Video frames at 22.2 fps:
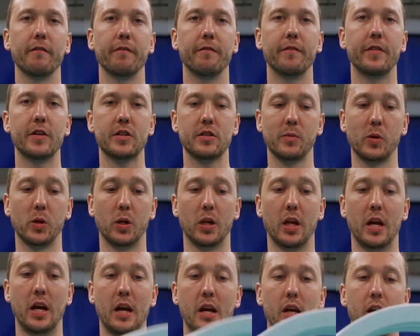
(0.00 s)
First of all,
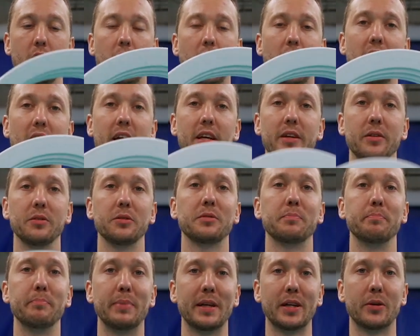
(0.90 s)
I use
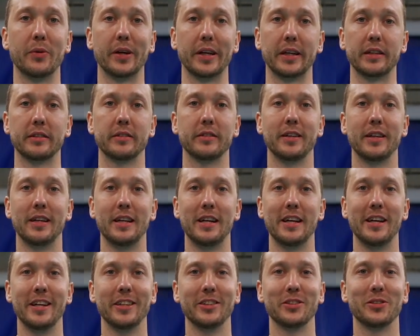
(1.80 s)
big rings.
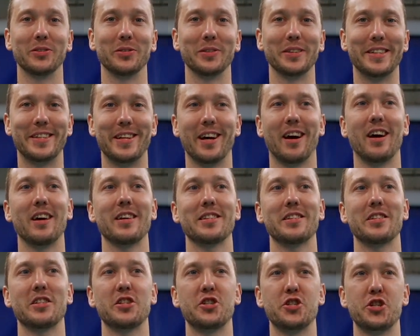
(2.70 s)
So it
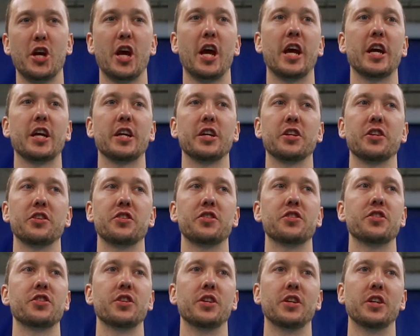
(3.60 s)
does
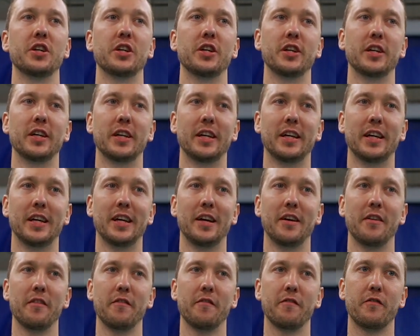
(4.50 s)
change
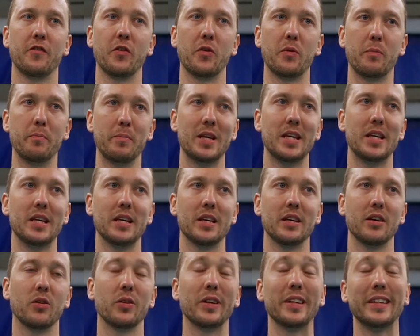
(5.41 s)
for
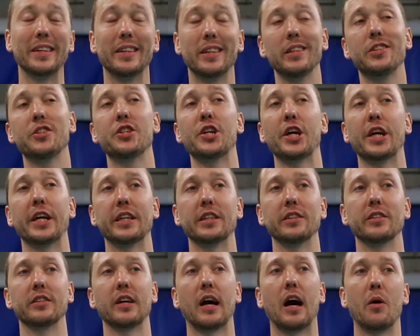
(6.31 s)
me, or it did
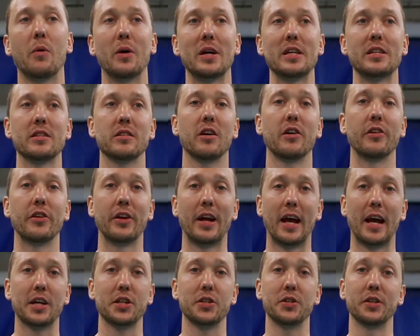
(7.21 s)
change how I start
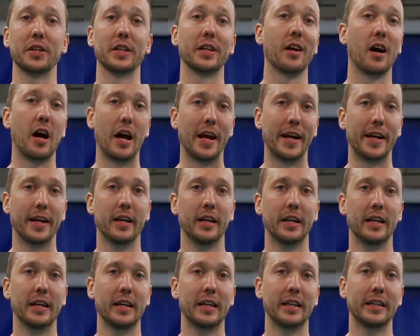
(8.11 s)
actually 9.
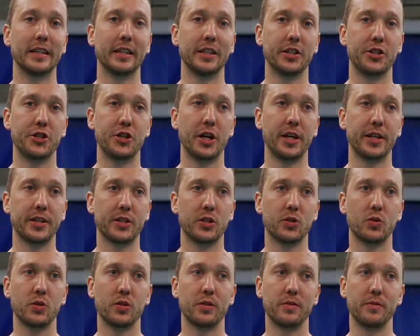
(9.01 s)
It changed
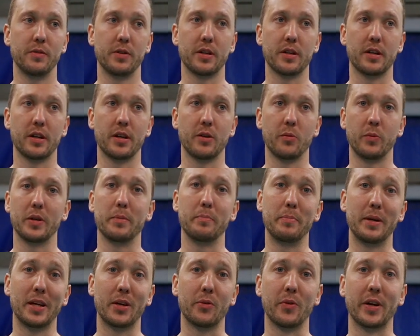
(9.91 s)

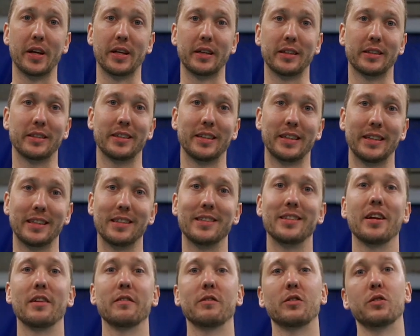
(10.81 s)
with big rings
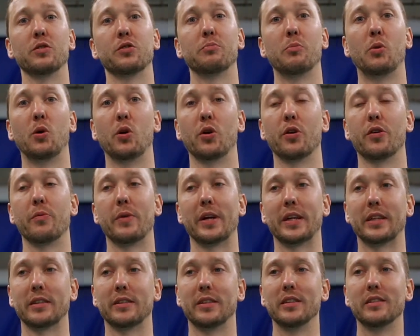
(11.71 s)
instead of the smaller
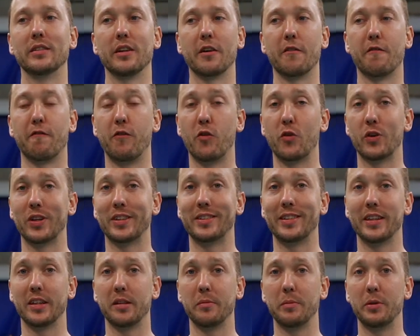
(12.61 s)
rings. These are 40
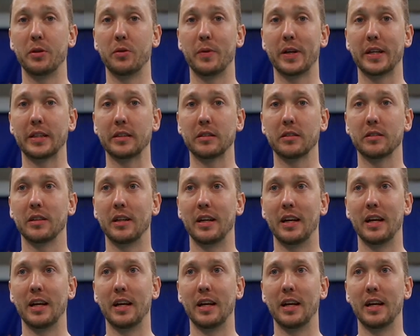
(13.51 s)
centimeter rings,